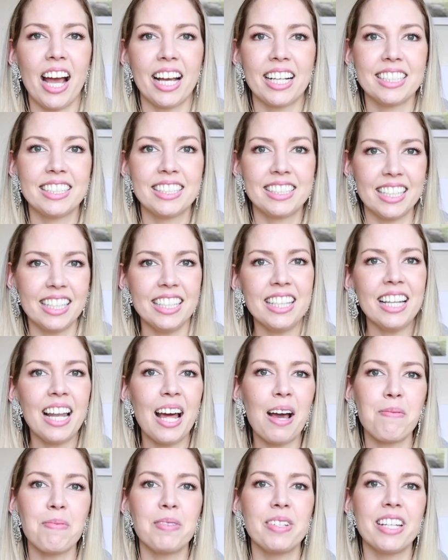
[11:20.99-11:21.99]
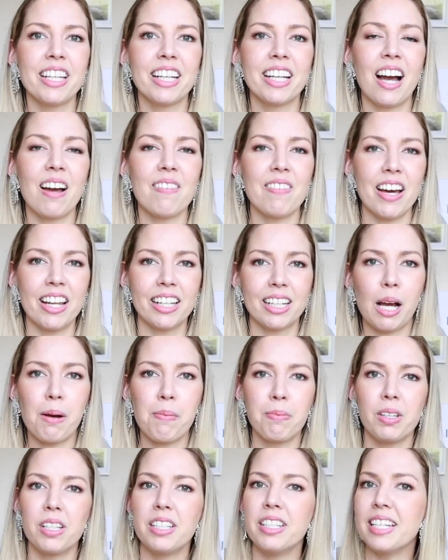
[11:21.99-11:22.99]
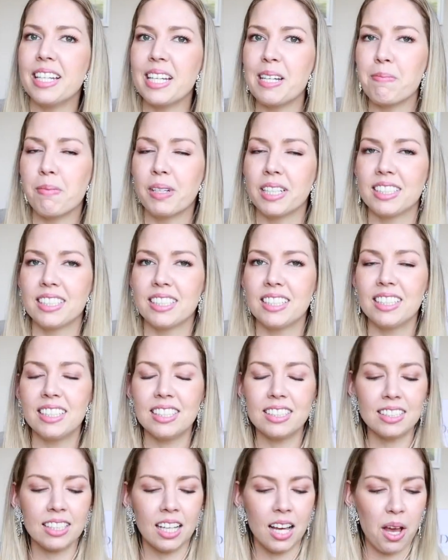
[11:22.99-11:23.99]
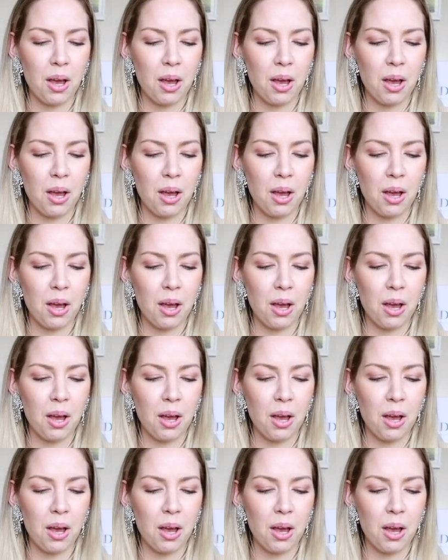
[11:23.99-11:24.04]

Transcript: I could see that happening. I've had a couple of near misses,